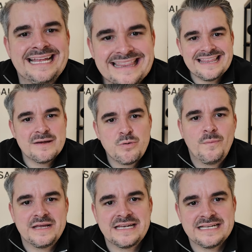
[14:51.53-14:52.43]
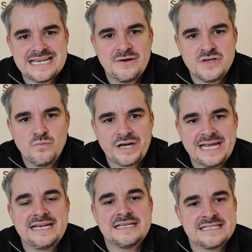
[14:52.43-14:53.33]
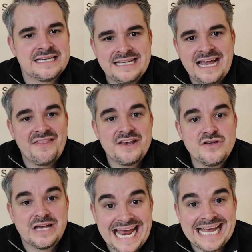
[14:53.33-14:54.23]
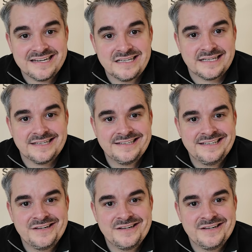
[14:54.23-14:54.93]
Then they're probably going to tell you what it is, and then you can handle it.